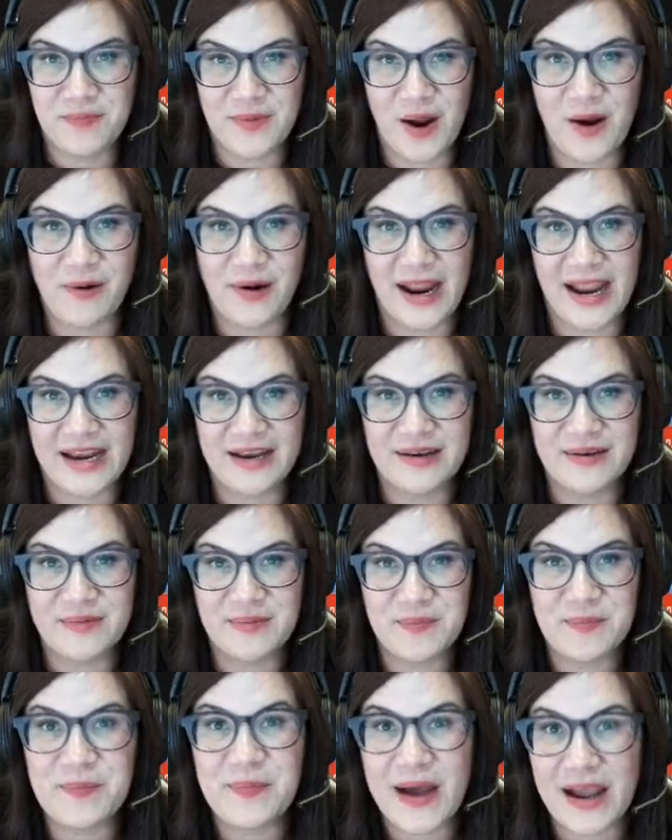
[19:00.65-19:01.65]
All right,
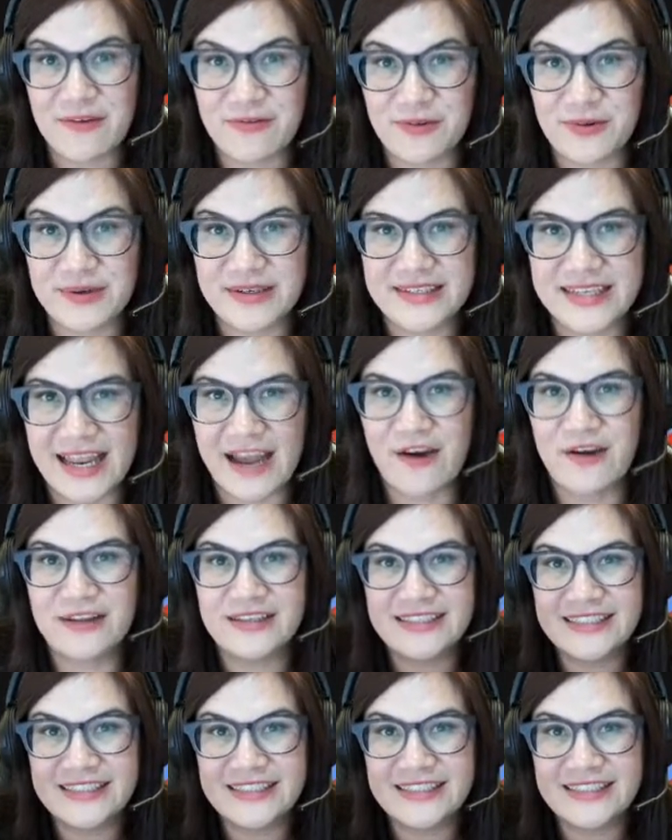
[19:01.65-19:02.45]
bye for real now.